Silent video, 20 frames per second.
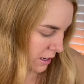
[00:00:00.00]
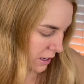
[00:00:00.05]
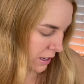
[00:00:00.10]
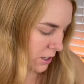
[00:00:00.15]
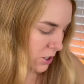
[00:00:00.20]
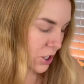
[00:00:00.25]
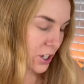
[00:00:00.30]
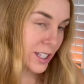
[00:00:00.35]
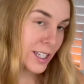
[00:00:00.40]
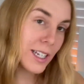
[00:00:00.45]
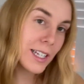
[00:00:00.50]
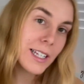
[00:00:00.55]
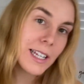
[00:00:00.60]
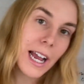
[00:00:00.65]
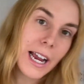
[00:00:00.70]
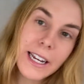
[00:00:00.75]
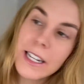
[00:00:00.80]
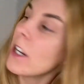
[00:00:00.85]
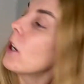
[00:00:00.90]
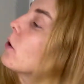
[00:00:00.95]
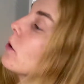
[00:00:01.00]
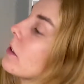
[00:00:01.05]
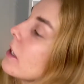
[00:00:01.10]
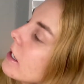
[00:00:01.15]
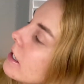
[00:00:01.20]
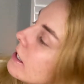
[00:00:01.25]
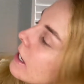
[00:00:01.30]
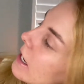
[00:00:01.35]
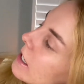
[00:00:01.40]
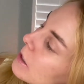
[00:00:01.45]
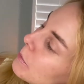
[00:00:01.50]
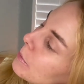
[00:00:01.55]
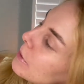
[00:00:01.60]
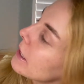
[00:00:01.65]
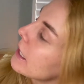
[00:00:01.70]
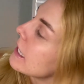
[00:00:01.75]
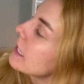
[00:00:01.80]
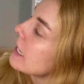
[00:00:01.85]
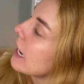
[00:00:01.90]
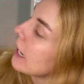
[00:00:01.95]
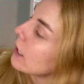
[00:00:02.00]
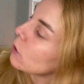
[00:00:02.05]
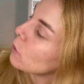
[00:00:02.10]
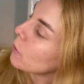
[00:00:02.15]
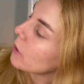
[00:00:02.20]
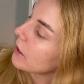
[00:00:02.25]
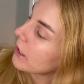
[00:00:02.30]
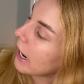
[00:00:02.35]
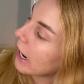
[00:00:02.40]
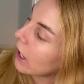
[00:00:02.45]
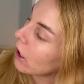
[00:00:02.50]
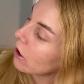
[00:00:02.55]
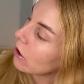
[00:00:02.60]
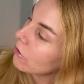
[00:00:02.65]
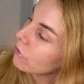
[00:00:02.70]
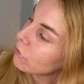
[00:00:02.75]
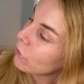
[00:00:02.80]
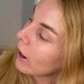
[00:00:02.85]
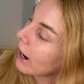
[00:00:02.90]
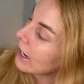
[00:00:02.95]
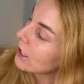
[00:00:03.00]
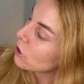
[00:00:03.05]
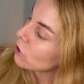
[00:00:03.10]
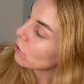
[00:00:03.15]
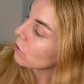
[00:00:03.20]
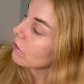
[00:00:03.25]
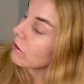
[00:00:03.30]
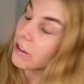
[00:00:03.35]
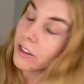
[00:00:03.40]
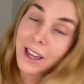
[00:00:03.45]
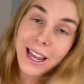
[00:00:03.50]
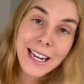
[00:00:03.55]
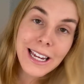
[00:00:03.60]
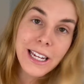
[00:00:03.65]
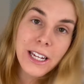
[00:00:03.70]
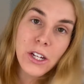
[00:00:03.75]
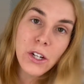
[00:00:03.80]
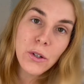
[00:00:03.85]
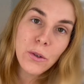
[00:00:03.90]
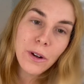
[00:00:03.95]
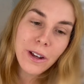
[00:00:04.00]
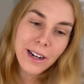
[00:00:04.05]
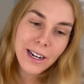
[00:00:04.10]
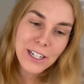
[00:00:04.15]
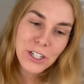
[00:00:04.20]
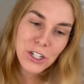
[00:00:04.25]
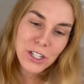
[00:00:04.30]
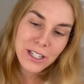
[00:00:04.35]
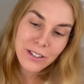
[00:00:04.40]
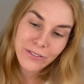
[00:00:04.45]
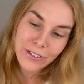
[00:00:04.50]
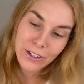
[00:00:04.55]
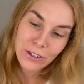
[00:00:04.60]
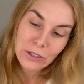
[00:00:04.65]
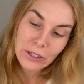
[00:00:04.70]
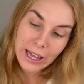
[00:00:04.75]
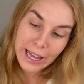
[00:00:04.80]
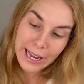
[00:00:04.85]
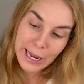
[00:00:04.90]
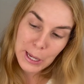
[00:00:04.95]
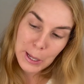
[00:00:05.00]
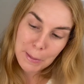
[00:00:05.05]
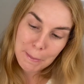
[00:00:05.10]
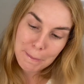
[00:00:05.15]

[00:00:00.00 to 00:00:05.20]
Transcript: Just a side note, this says, please handle with care, fragile, thank you. And I just feel like